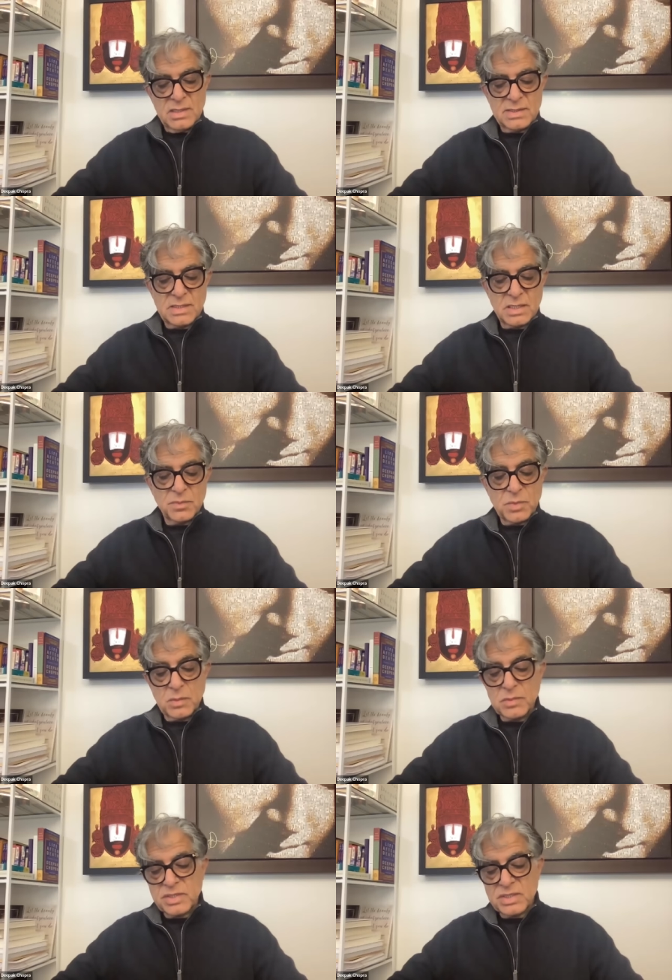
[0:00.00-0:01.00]
A study
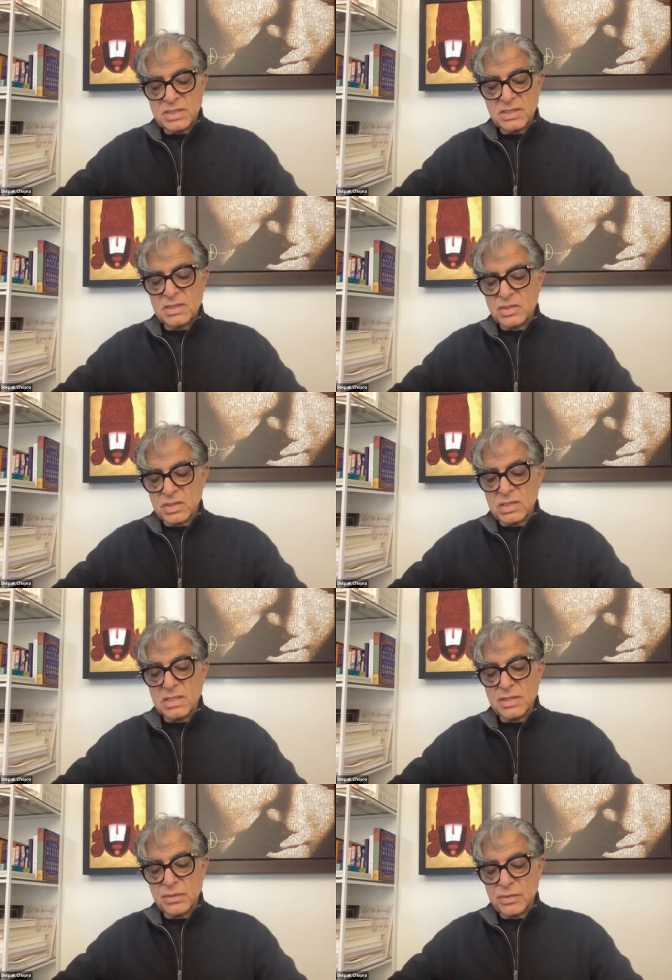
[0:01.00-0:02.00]
published in the
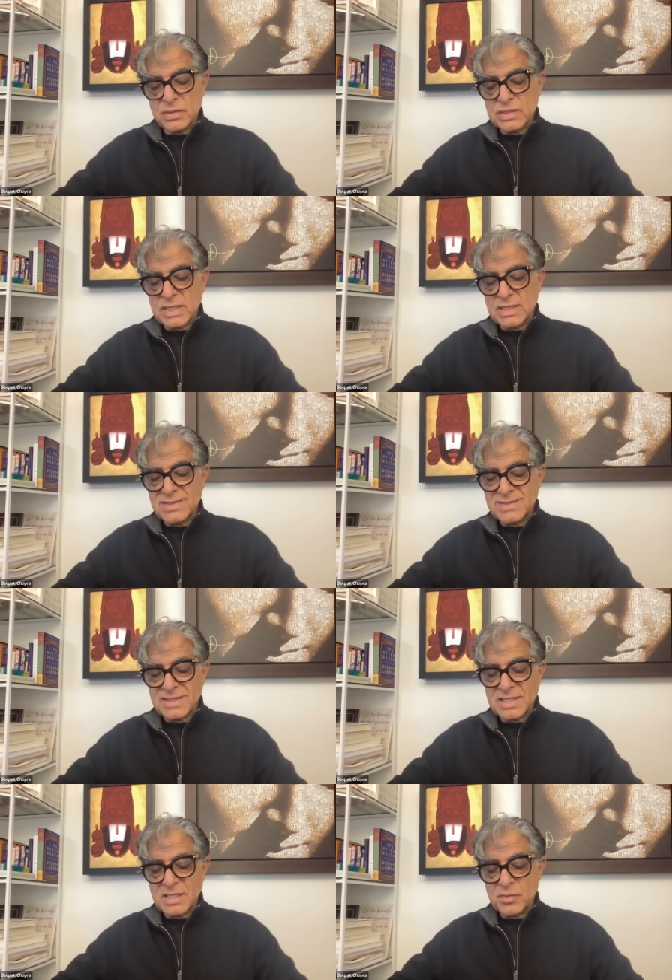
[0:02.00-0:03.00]
journal
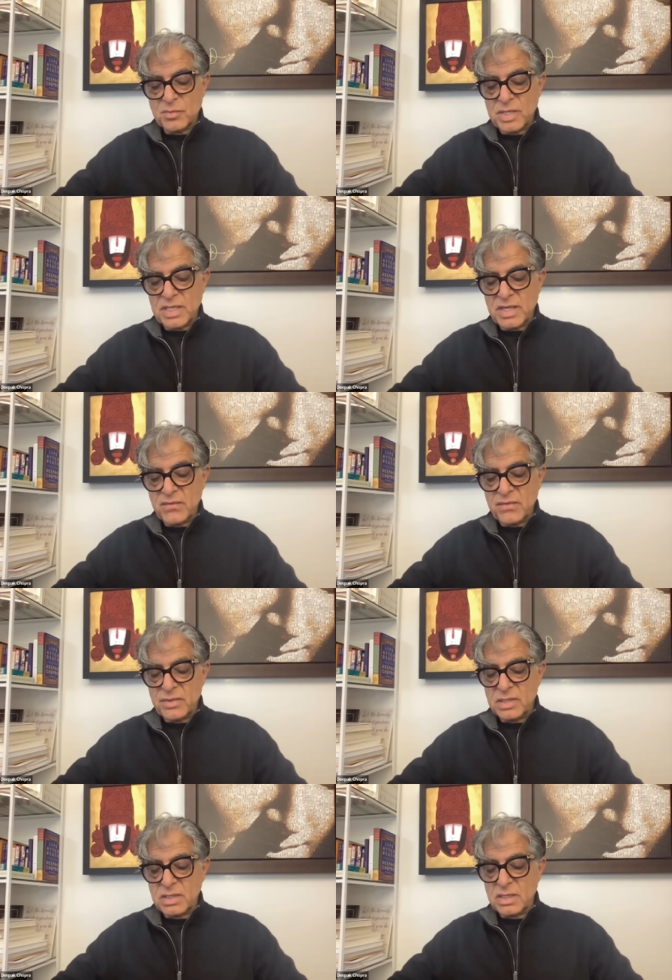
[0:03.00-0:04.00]
Neuroscience and
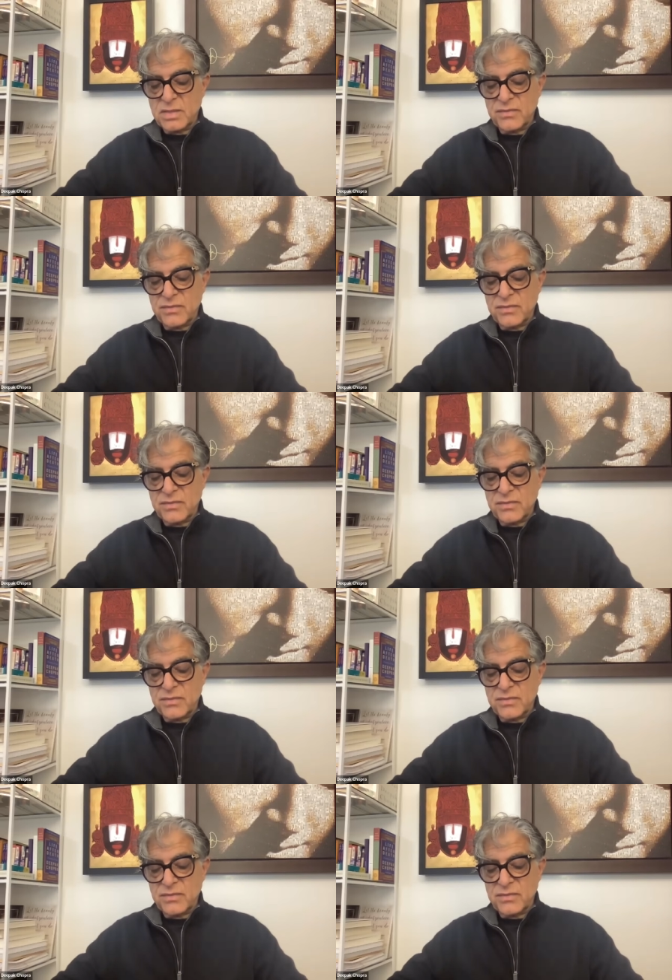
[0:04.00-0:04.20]
Behavioral